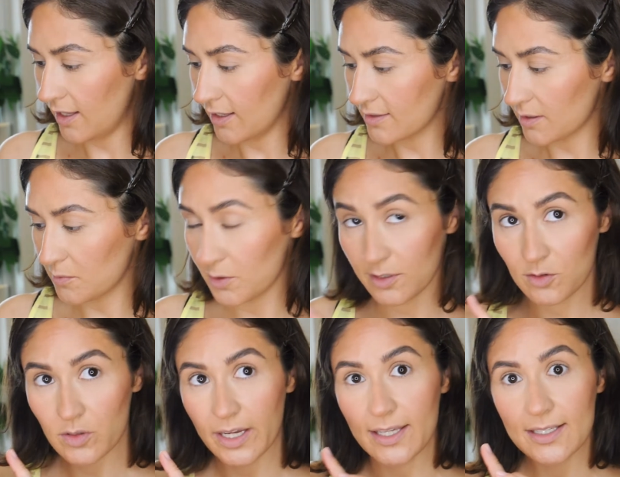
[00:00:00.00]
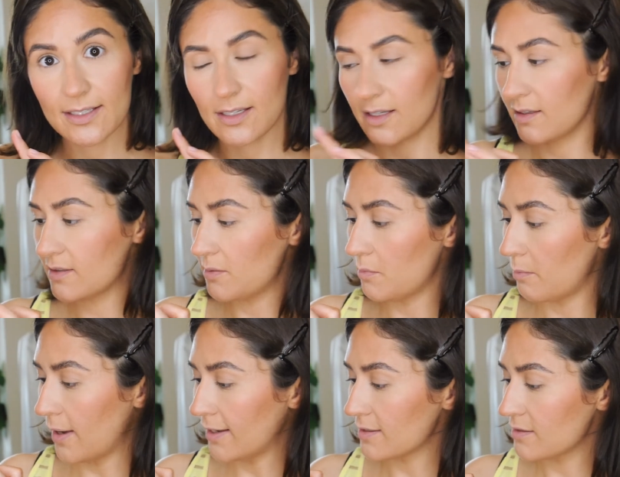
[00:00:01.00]
next, I'm gonna try
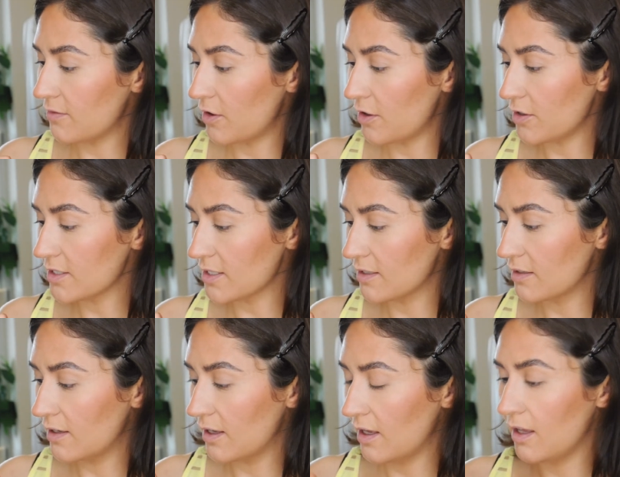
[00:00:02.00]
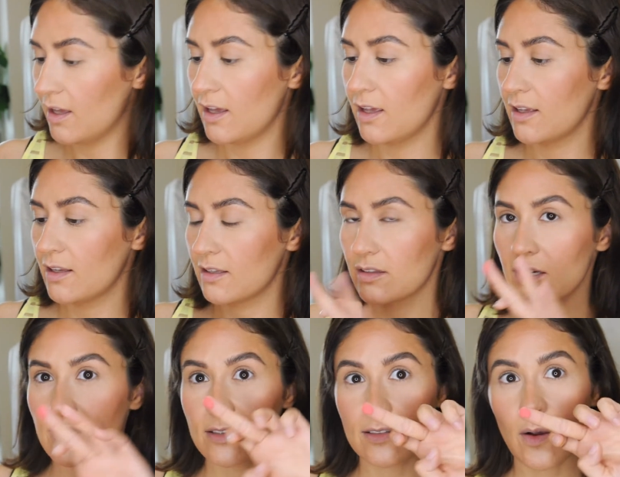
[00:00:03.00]
some mattes first.
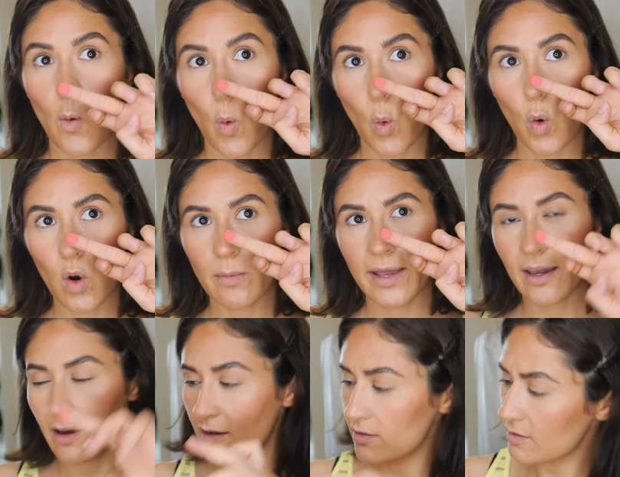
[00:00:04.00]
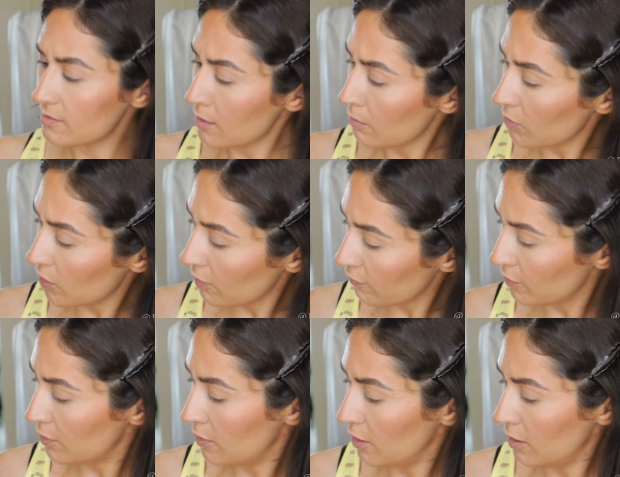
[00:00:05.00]
This, oh my god, it's so
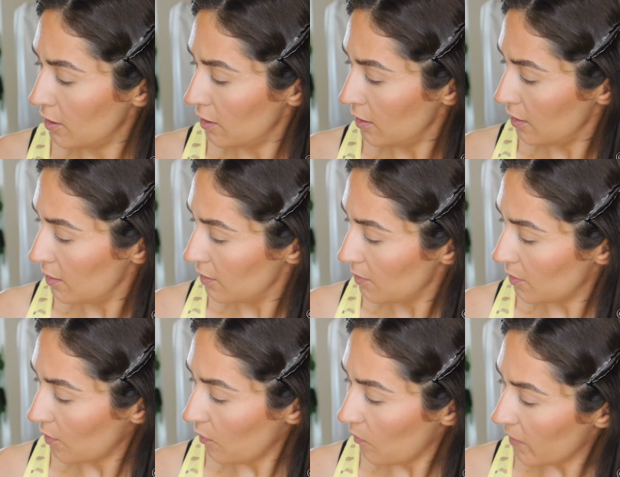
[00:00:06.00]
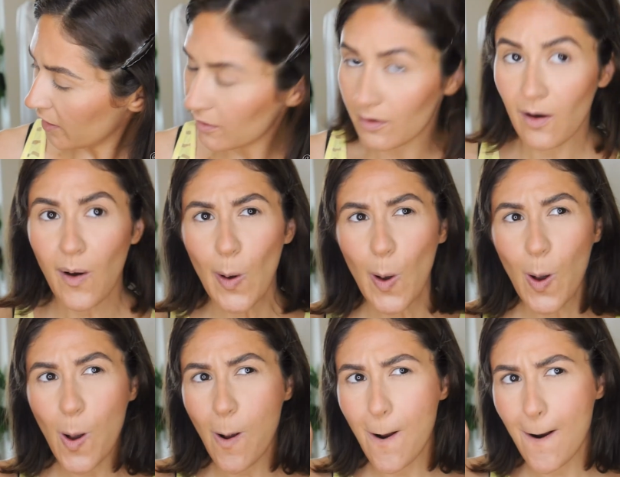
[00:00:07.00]
beautiful. Oh my
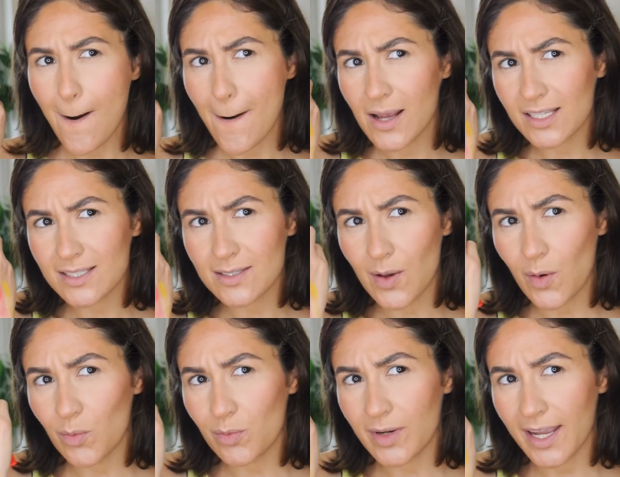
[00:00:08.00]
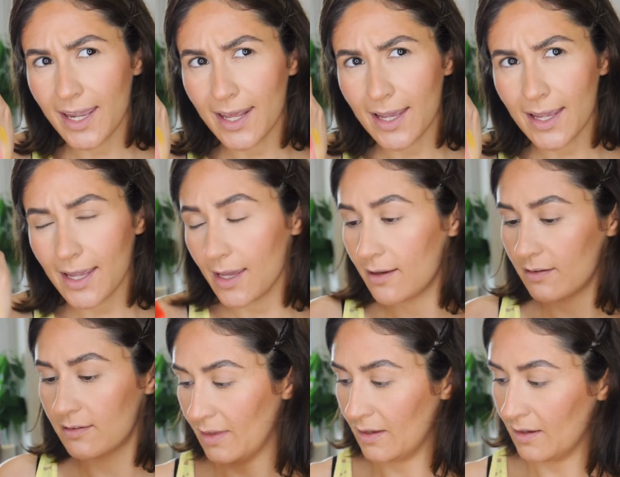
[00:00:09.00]
god, so pretty.